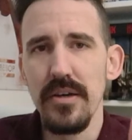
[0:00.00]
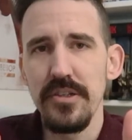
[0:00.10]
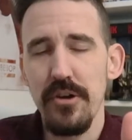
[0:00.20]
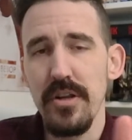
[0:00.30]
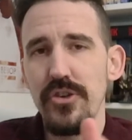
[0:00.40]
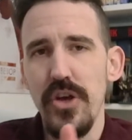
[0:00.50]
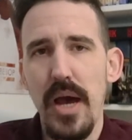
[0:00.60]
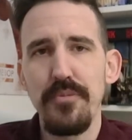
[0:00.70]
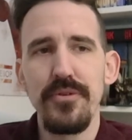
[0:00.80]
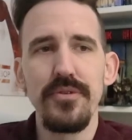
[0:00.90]
starting
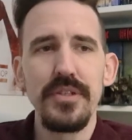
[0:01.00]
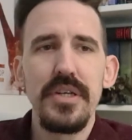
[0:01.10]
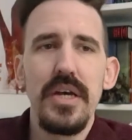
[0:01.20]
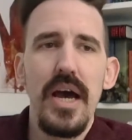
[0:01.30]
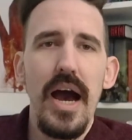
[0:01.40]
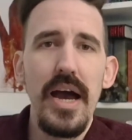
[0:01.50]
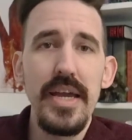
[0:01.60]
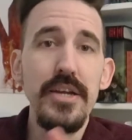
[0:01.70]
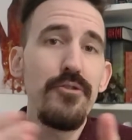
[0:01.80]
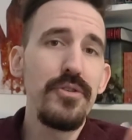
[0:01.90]
chapters, I
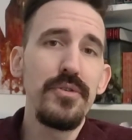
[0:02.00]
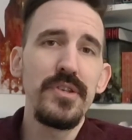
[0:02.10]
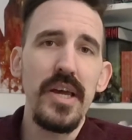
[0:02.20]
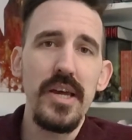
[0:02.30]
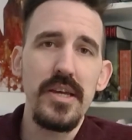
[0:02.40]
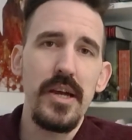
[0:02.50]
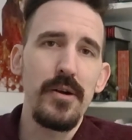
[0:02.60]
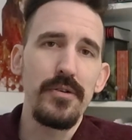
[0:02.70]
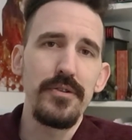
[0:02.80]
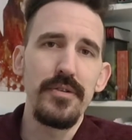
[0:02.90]
introduce a
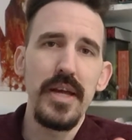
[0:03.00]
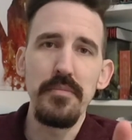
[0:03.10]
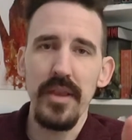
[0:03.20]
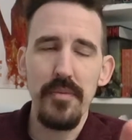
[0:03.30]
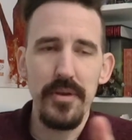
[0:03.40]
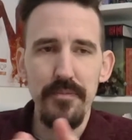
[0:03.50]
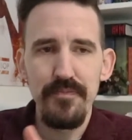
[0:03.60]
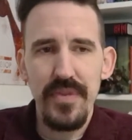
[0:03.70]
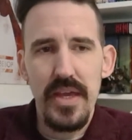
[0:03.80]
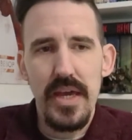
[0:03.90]
character named Lepin.
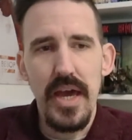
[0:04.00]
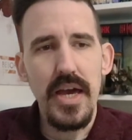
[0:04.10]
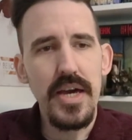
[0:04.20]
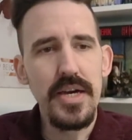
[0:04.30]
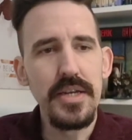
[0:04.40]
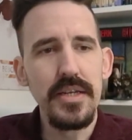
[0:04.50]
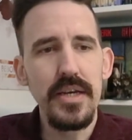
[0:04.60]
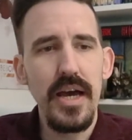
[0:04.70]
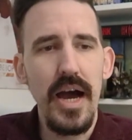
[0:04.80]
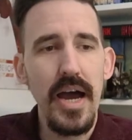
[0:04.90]
And
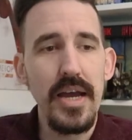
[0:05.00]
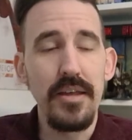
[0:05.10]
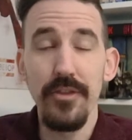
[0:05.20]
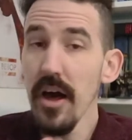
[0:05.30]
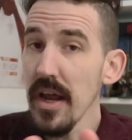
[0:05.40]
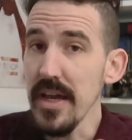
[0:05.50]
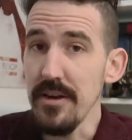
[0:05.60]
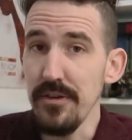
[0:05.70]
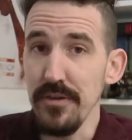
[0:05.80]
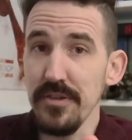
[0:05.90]
I thought I
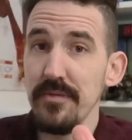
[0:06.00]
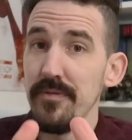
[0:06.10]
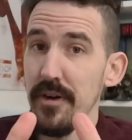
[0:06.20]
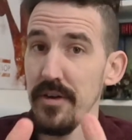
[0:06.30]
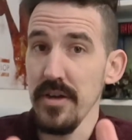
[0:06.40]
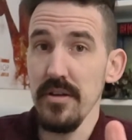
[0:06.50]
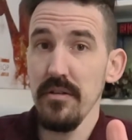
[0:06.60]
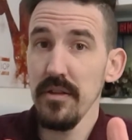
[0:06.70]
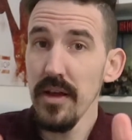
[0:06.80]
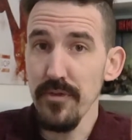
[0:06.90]
introduced him very
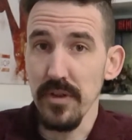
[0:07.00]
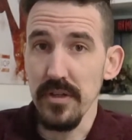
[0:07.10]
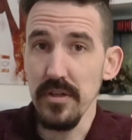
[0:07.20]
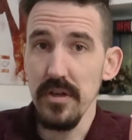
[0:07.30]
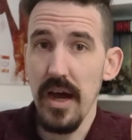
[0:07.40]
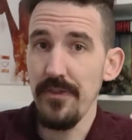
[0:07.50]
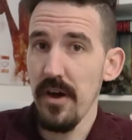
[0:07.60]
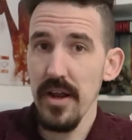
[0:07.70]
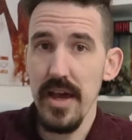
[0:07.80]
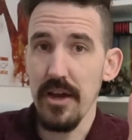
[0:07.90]
cleverly. I
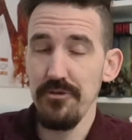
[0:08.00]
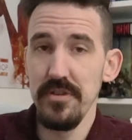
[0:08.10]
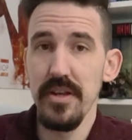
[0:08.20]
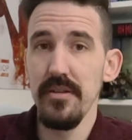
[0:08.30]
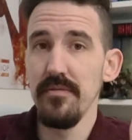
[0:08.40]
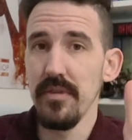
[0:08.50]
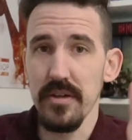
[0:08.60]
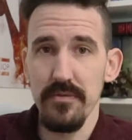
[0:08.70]
thought I actually did it